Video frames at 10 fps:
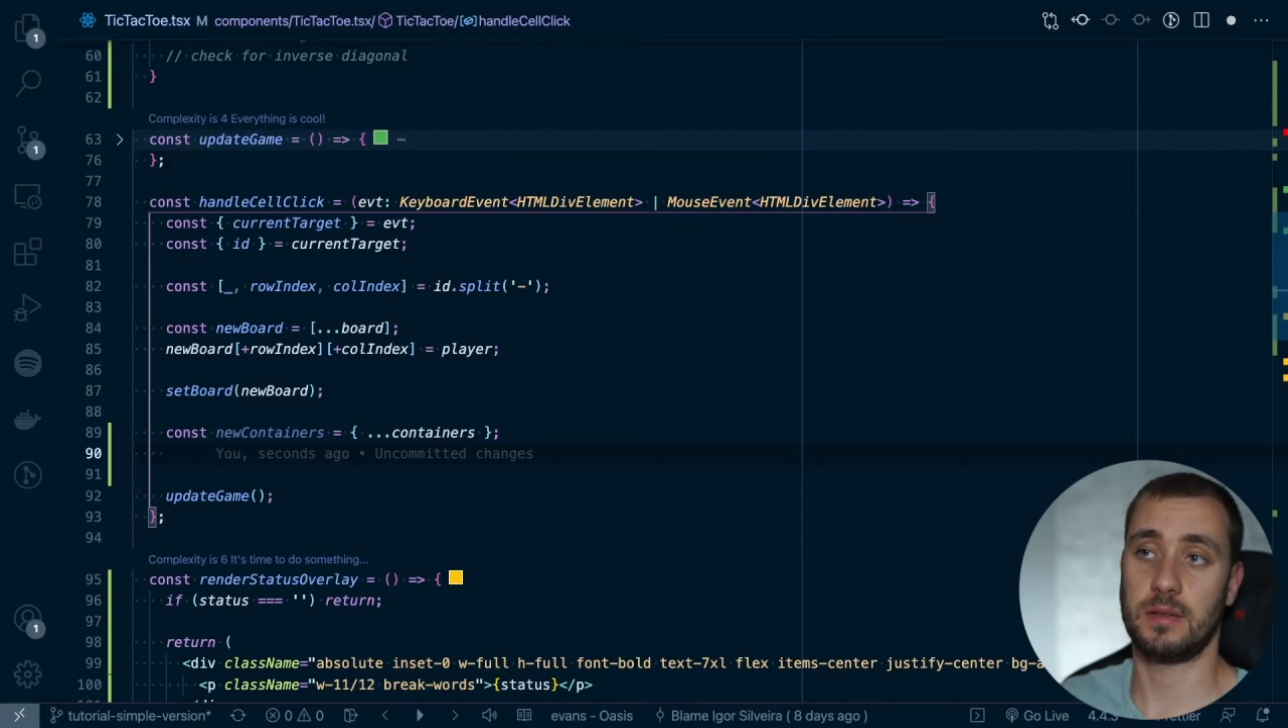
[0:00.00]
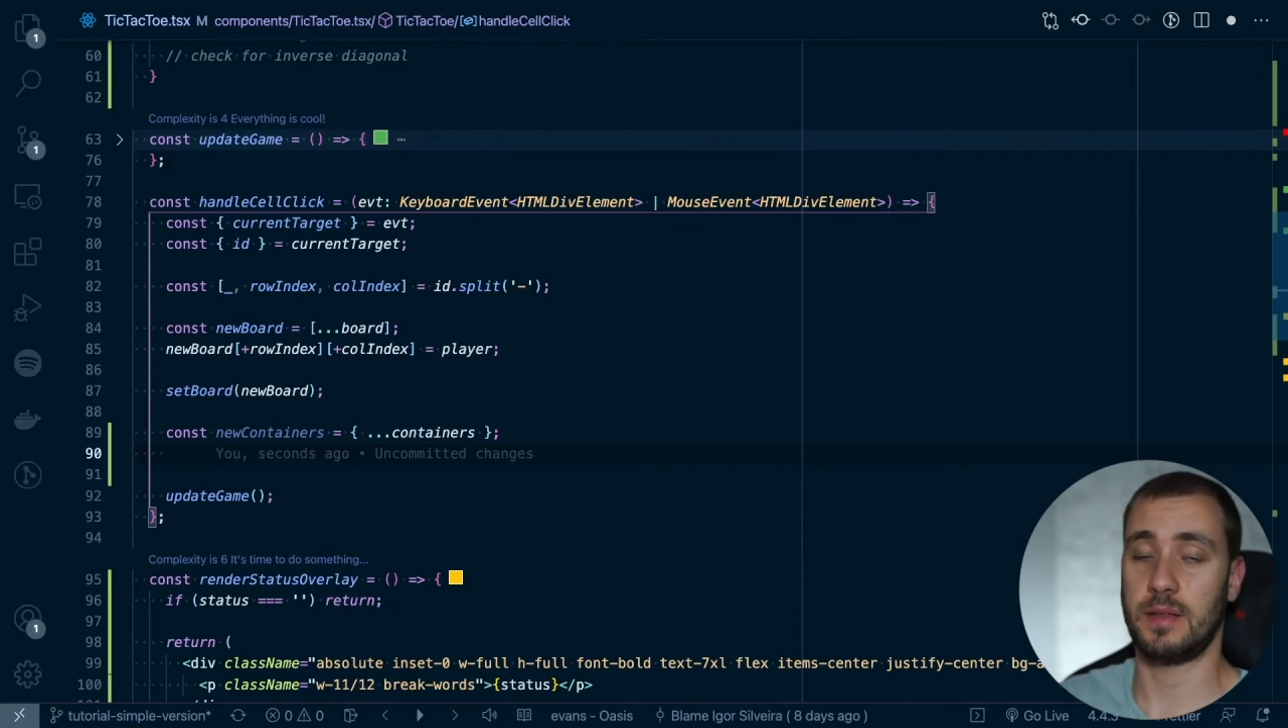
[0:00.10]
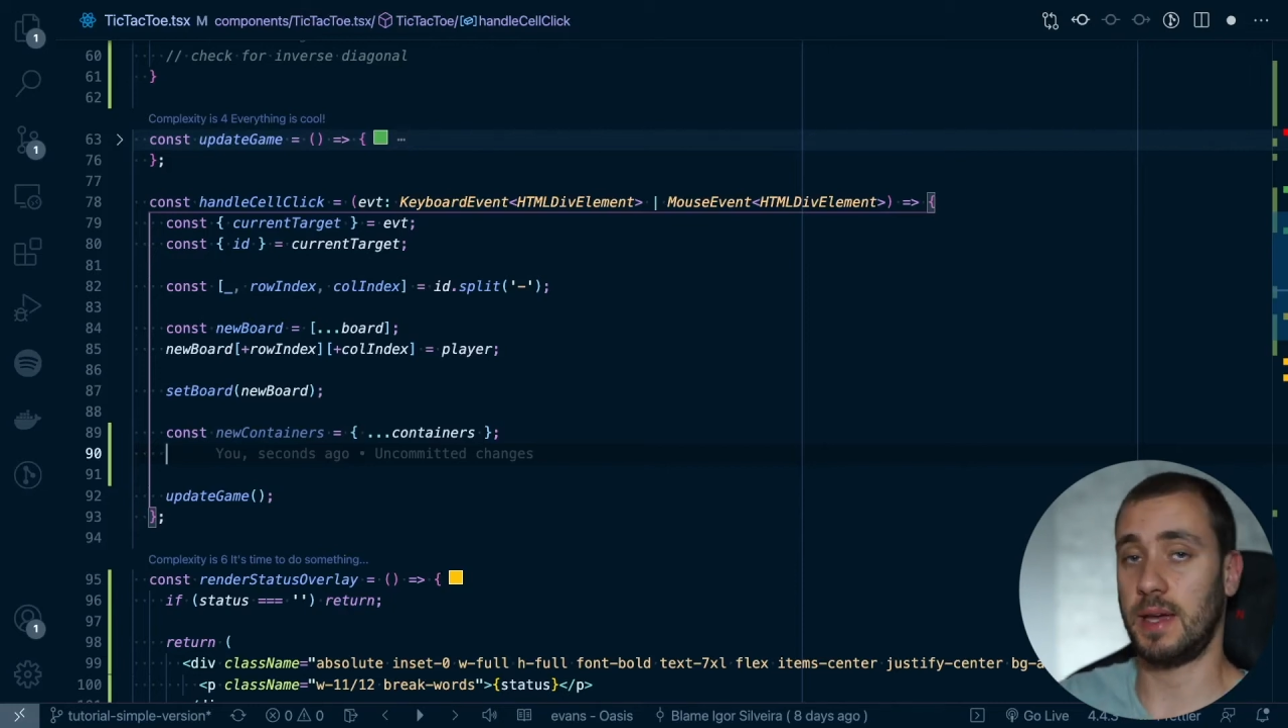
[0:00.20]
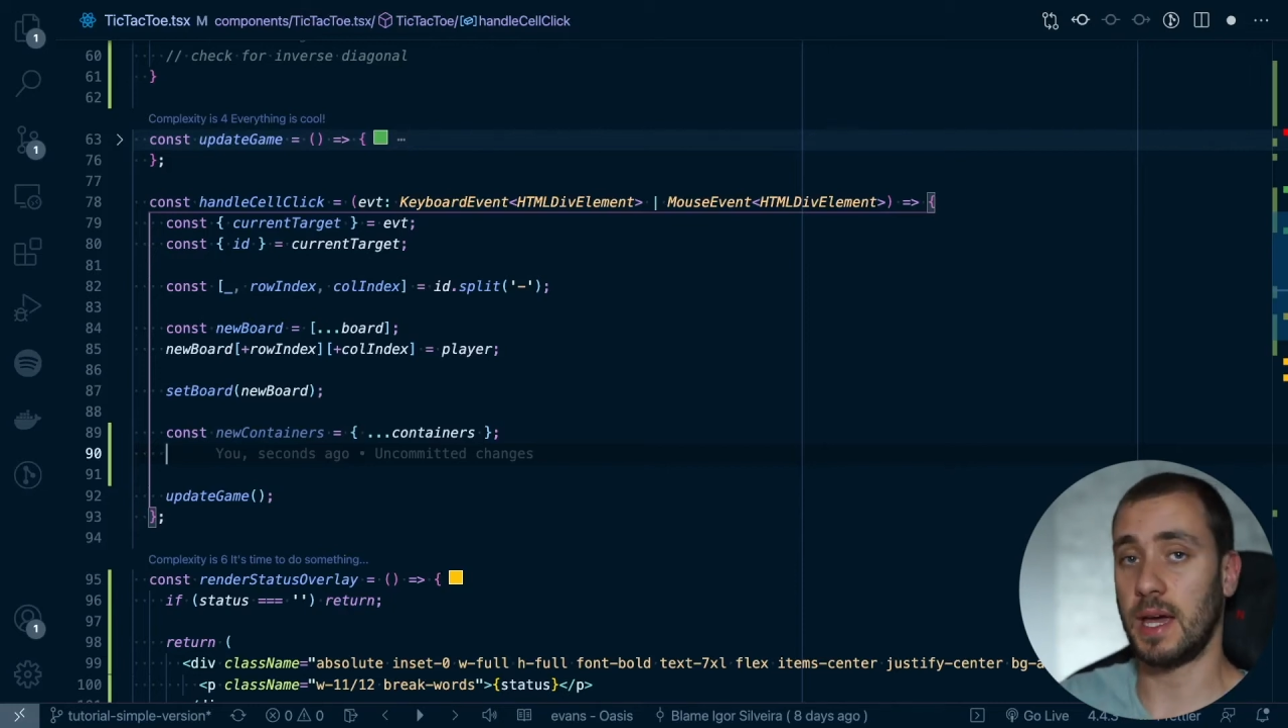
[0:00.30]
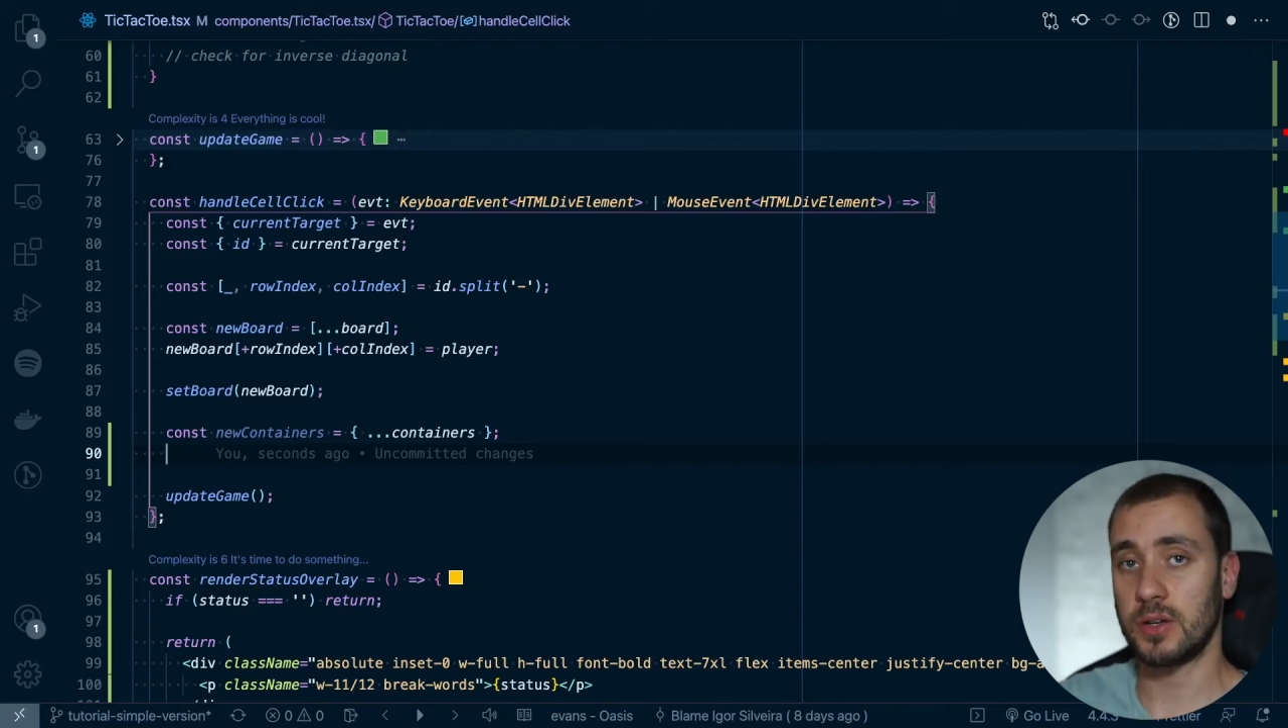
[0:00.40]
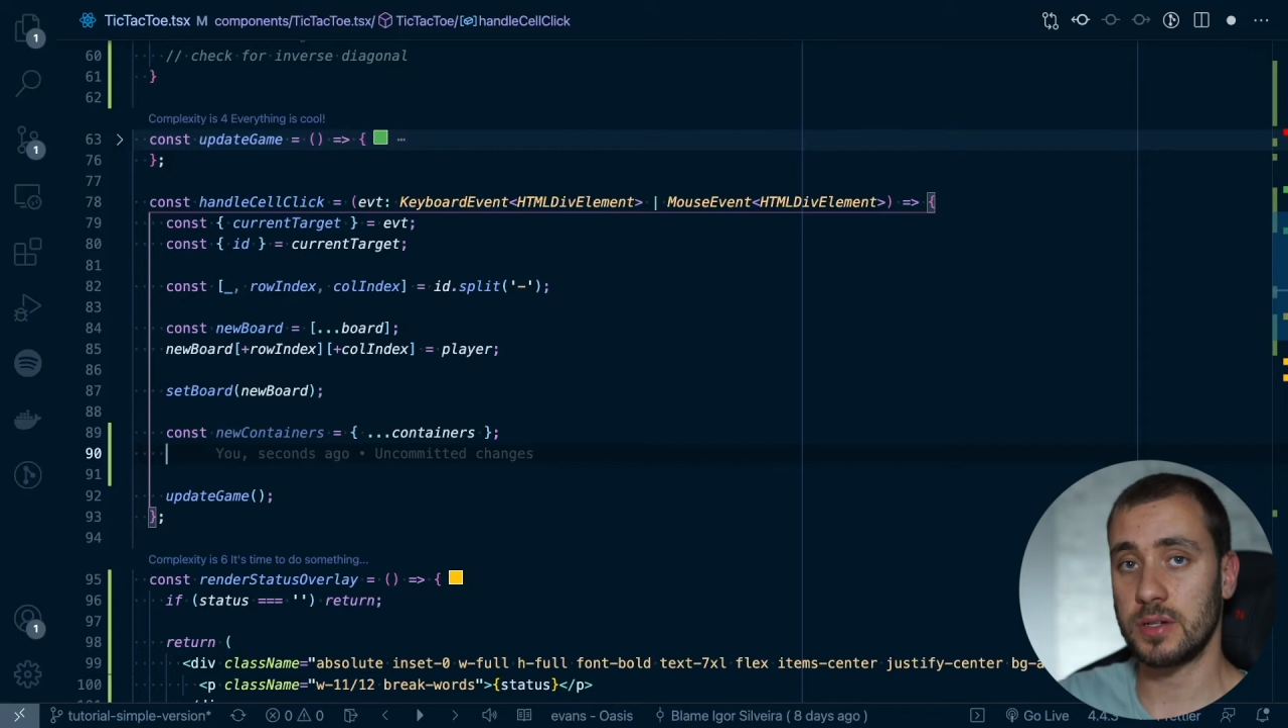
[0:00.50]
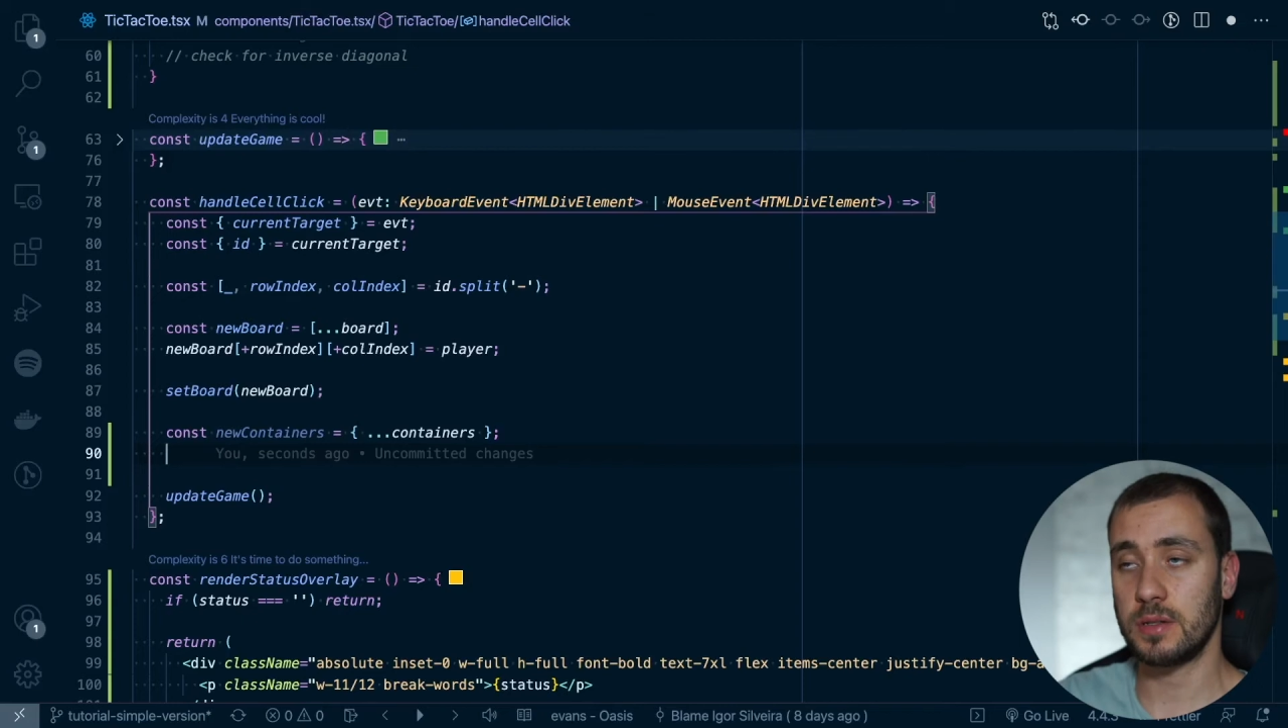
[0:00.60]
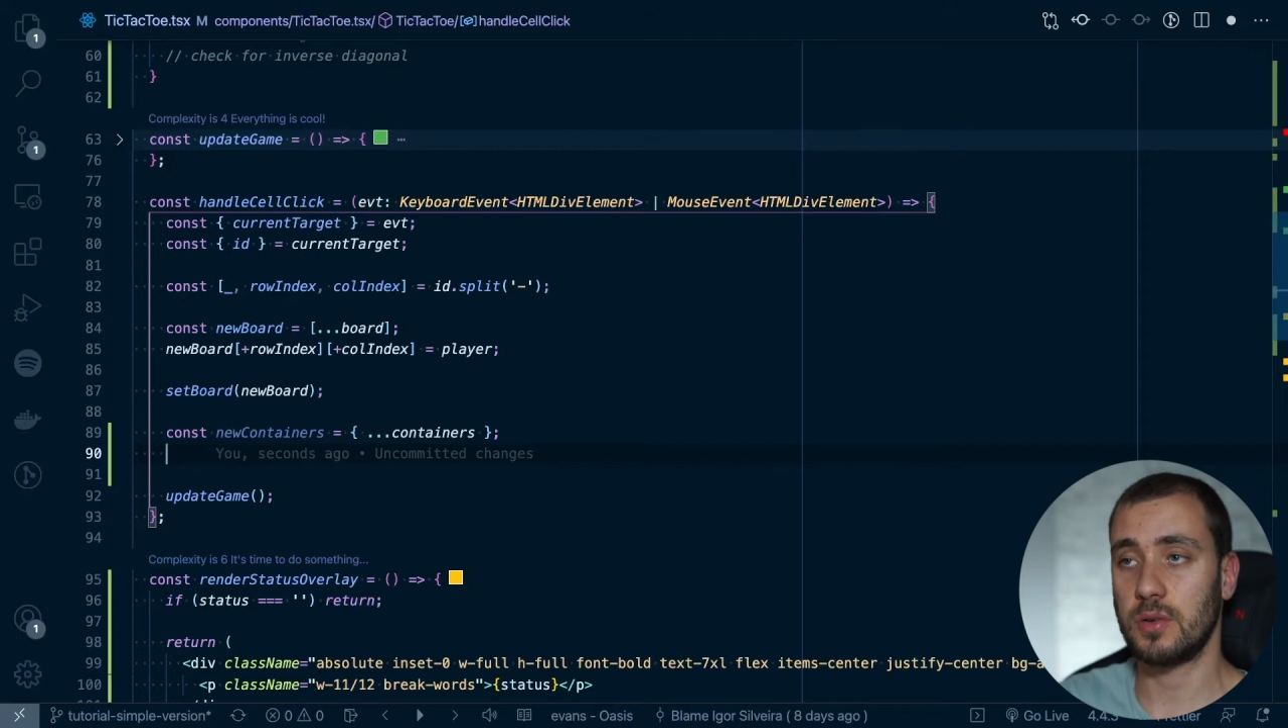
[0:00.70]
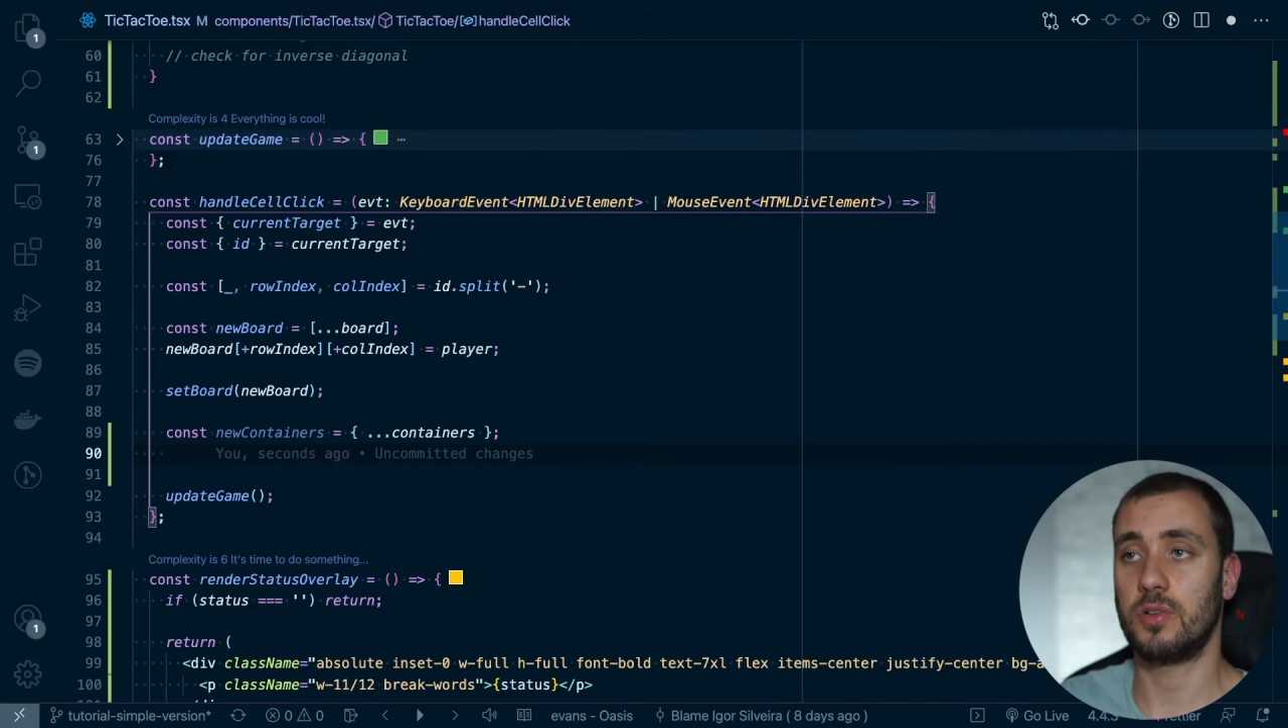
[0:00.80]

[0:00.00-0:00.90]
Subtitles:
diagonal